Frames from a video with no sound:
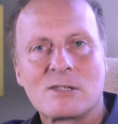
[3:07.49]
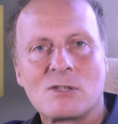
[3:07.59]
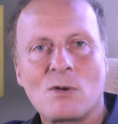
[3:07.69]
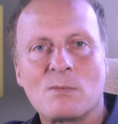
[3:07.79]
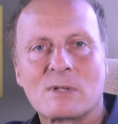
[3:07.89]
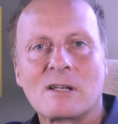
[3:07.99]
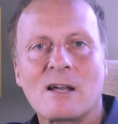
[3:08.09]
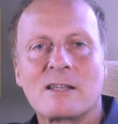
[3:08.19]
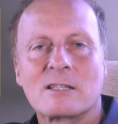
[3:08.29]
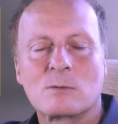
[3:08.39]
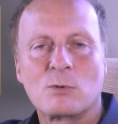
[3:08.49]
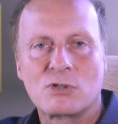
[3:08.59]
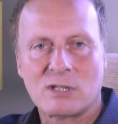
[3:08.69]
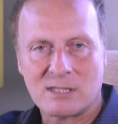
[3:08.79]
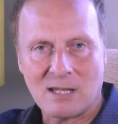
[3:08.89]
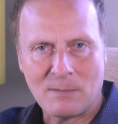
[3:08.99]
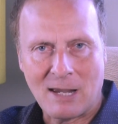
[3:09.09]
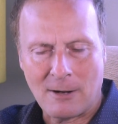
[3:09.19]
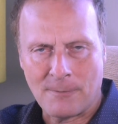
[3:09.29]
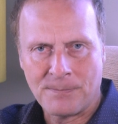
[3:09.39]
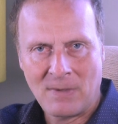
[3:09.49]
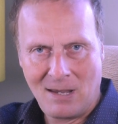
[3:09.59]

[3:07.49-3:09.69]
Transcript: assumed clients would just somehow